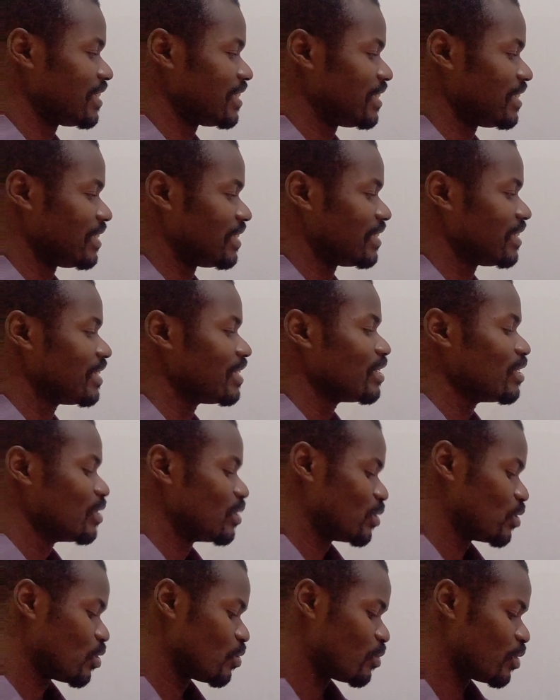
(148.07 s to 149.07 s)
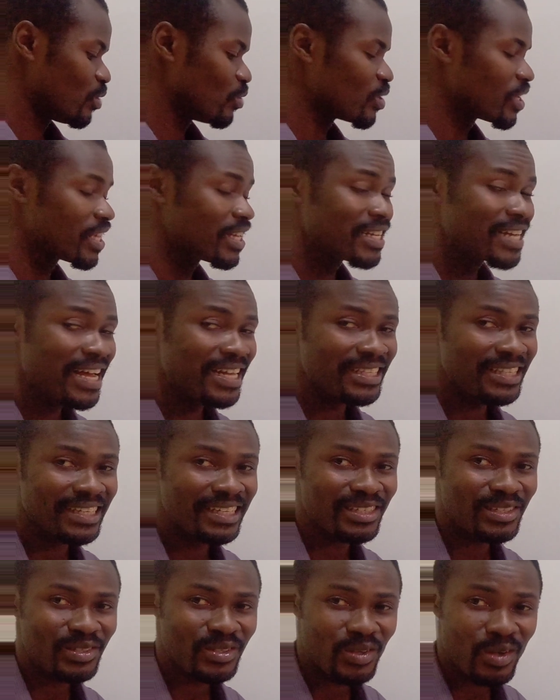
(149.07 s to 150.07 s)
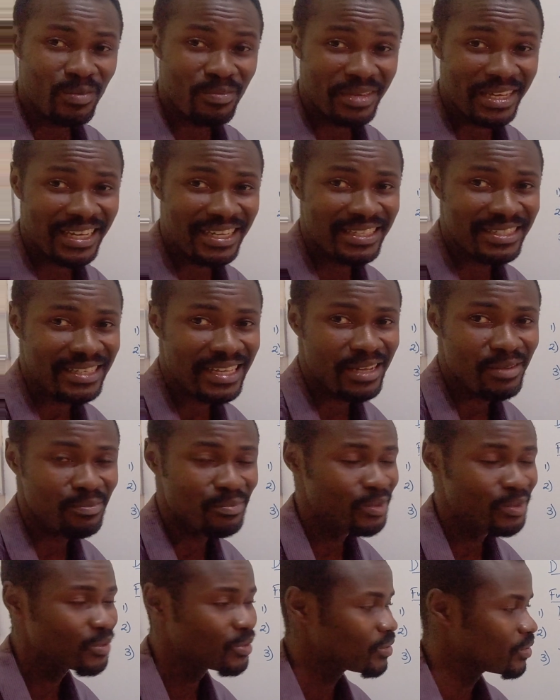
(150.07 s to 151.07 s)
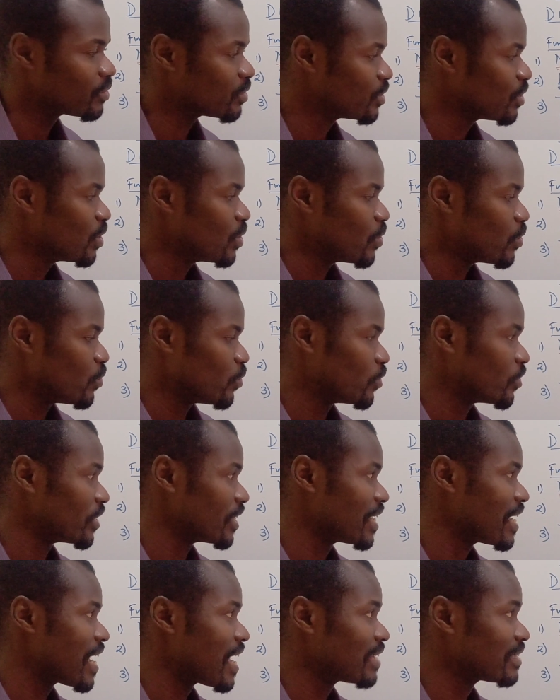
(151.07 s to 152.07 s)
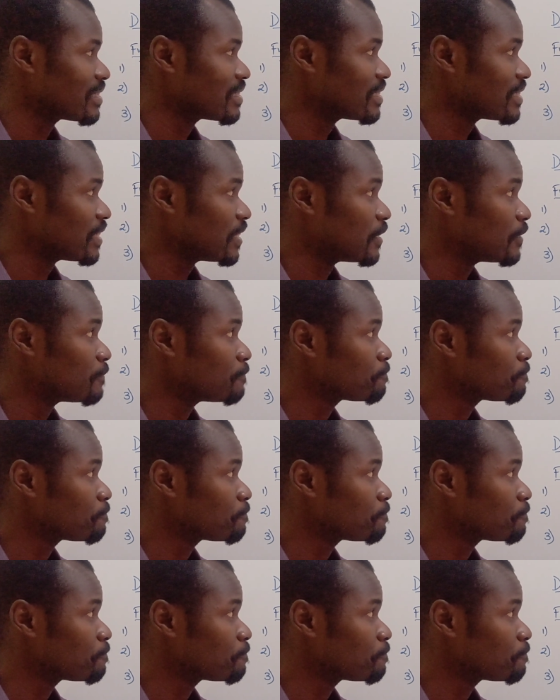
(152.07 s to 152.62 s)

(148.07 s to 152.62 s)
T. So we'll be looking at some examples with regards